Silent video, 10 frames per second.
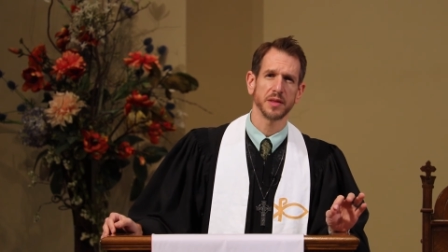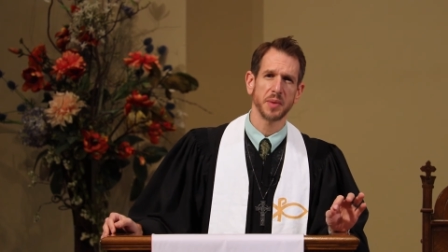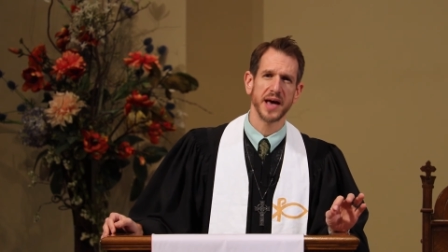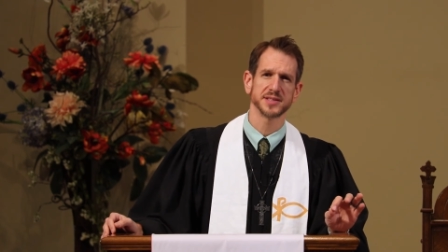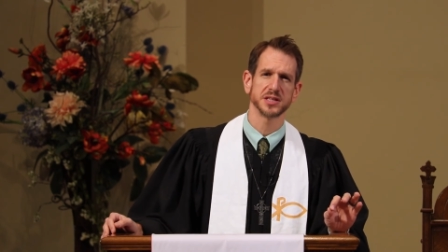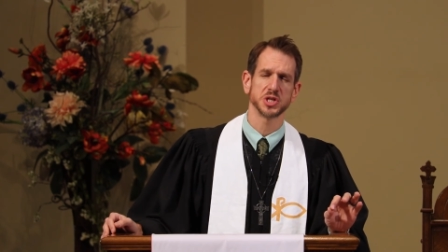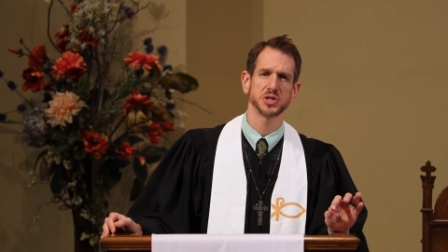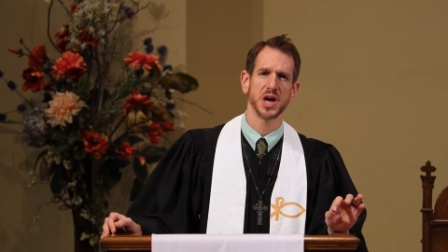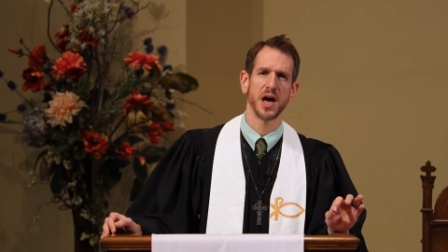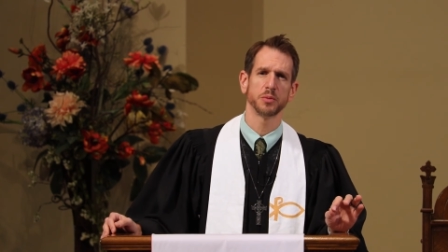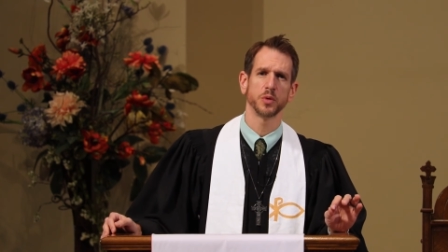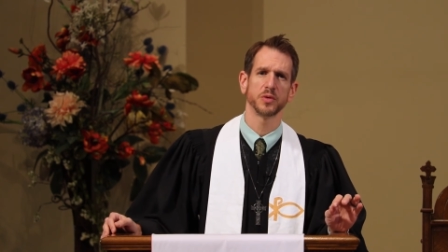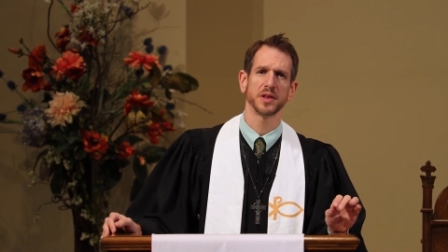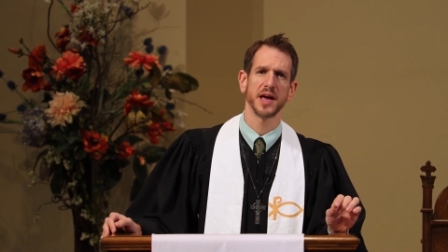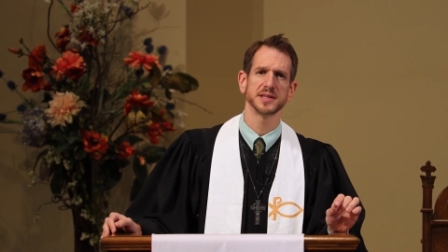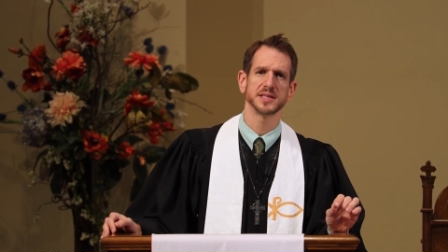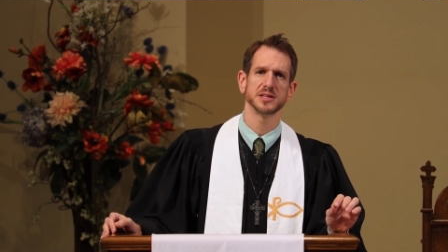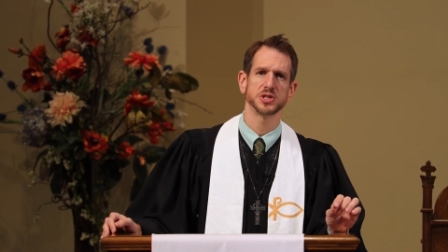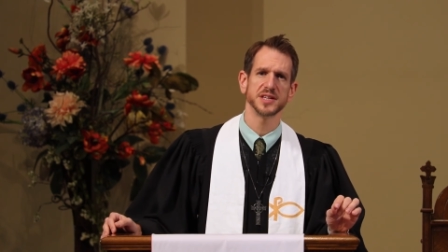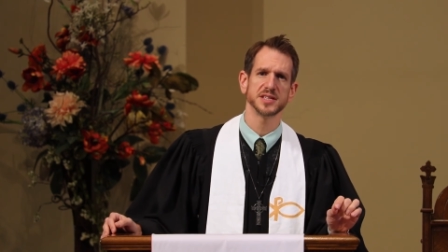at the passage in John, we realize
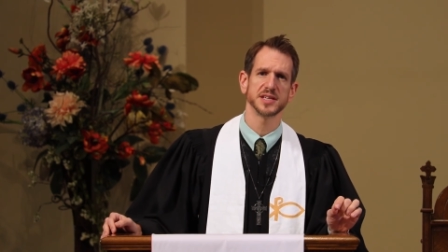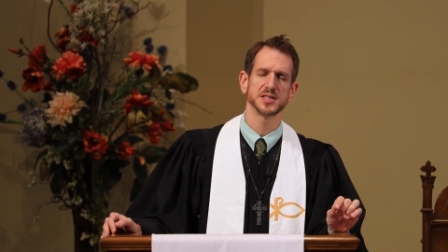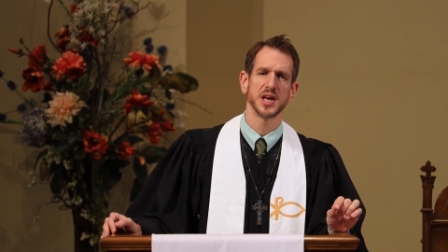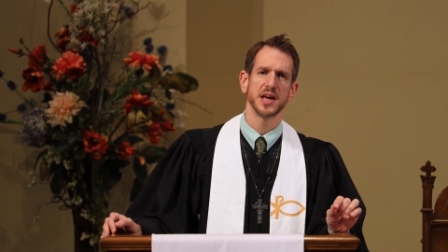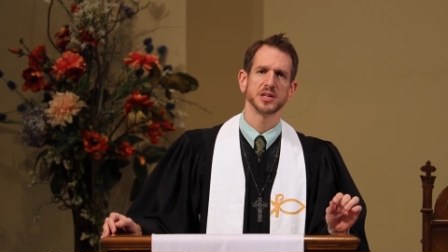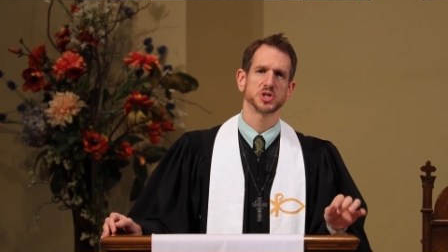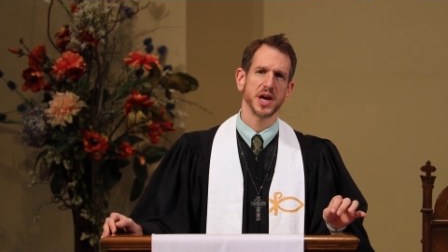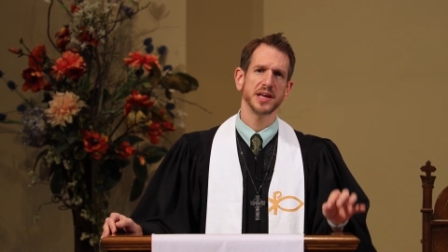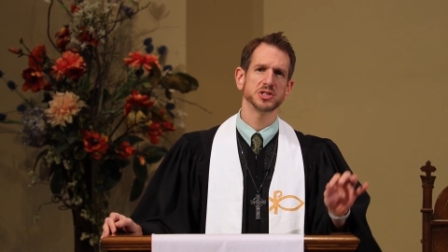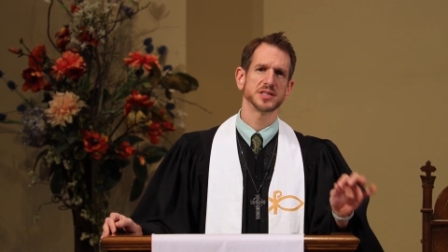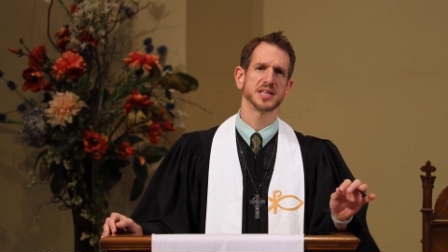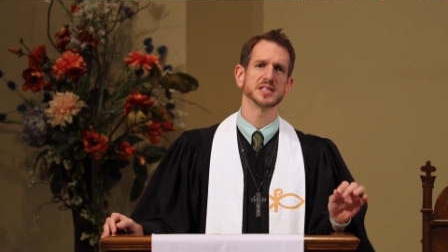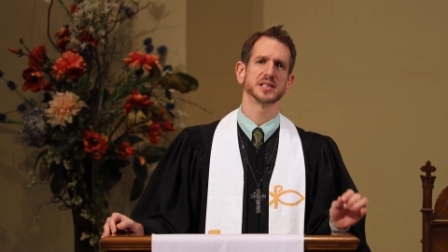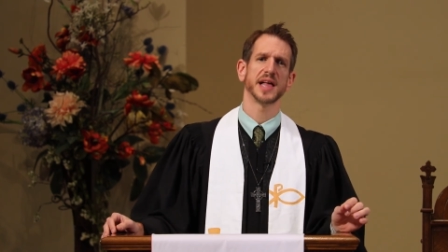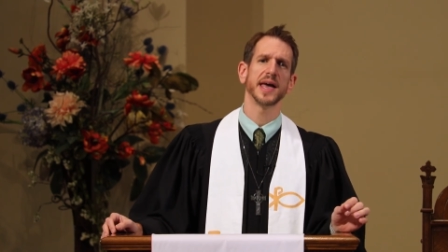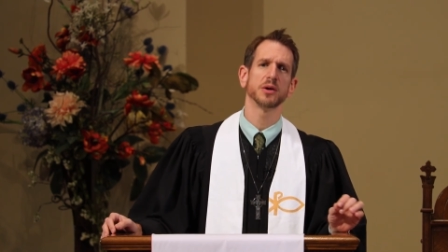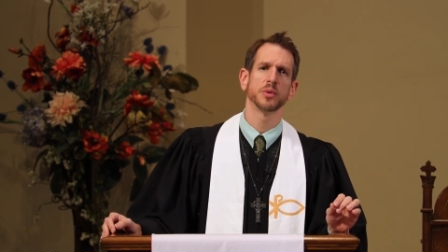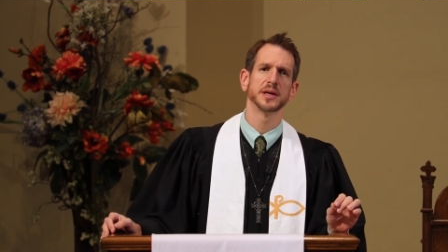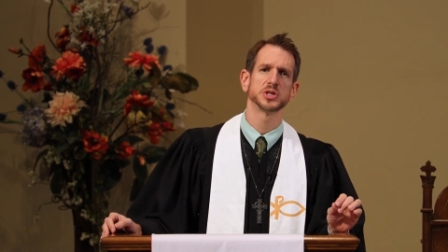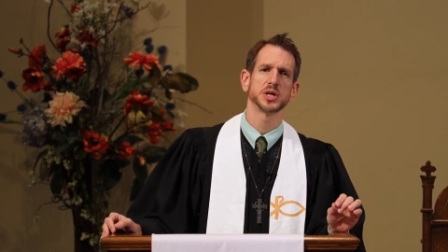that Jesus changes his
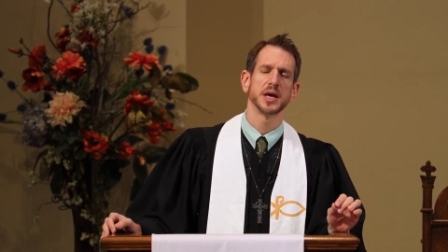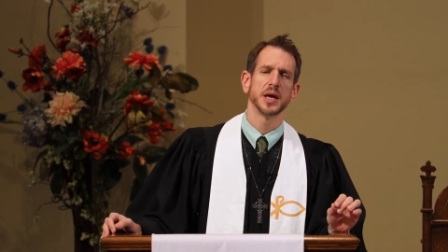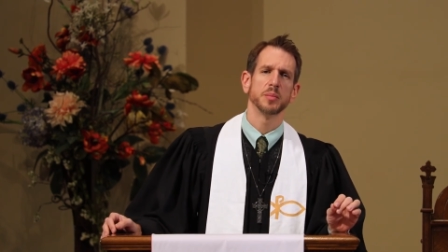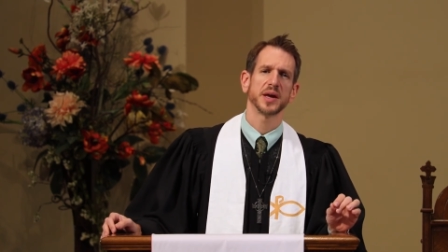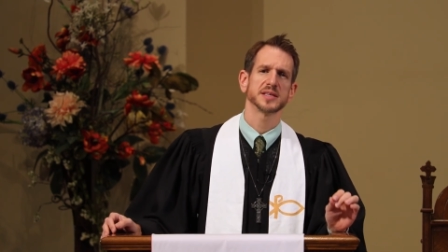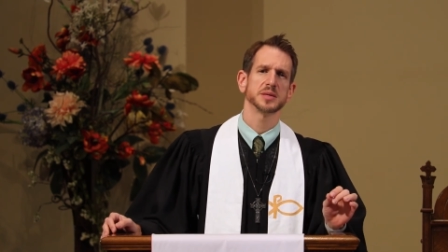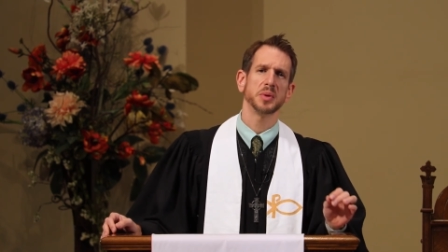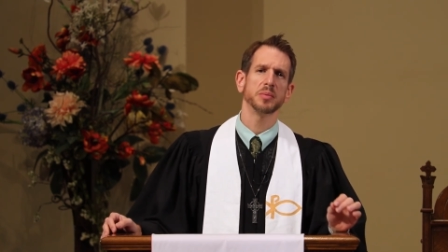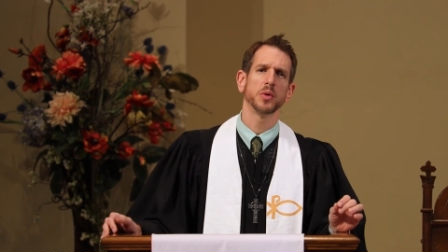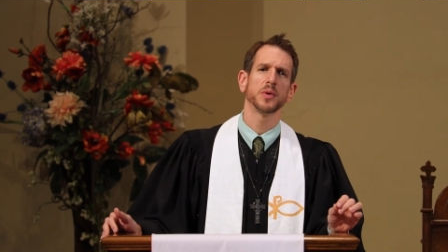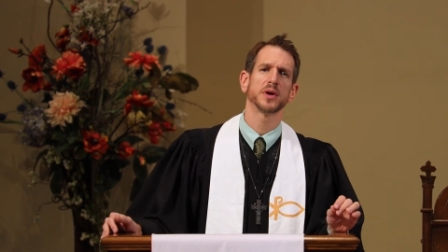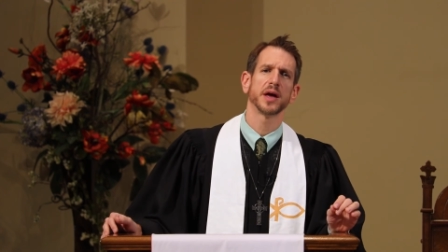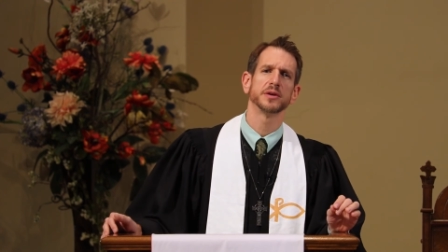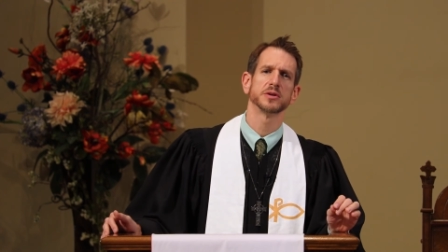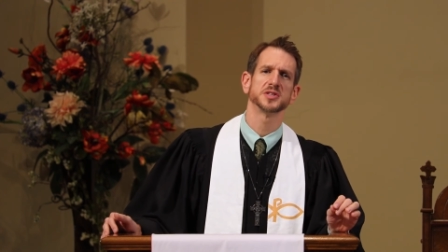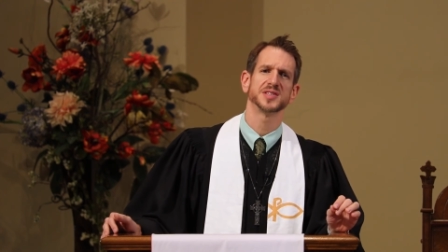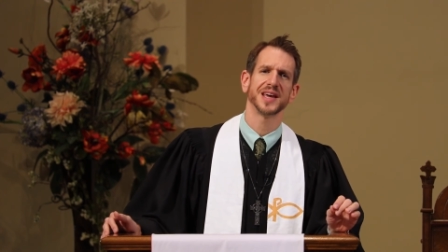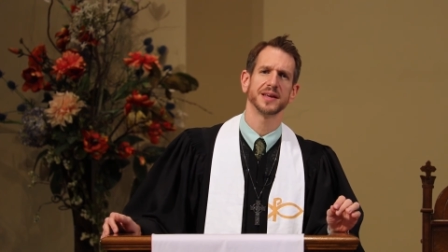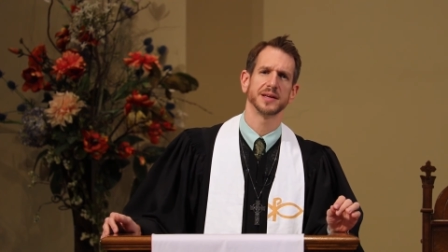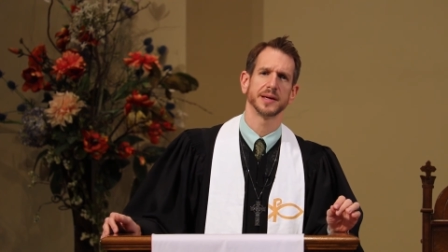language because the people weren't
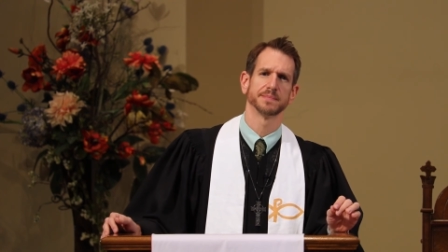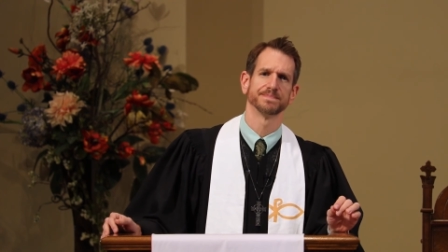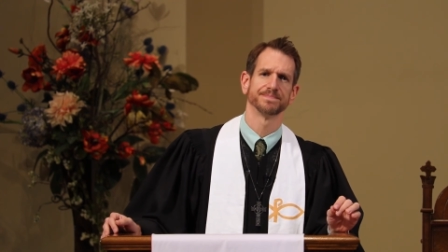understanding.